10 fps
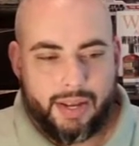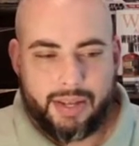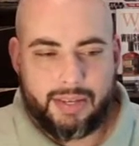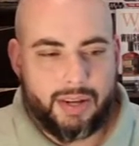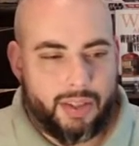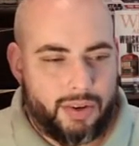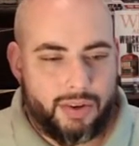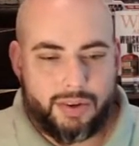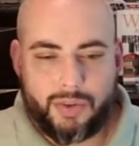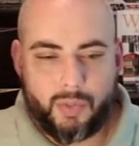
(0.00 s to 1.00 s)
That's
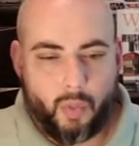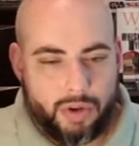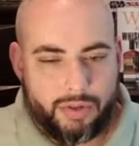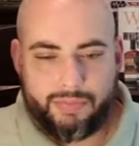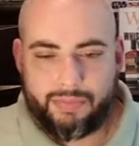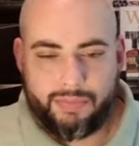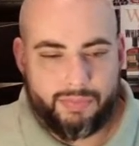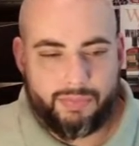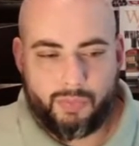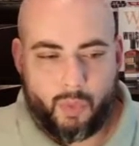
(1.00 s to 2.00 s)
another just one
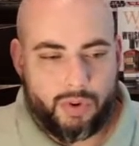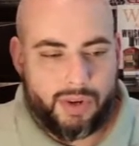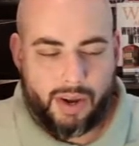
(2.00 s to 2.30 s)
one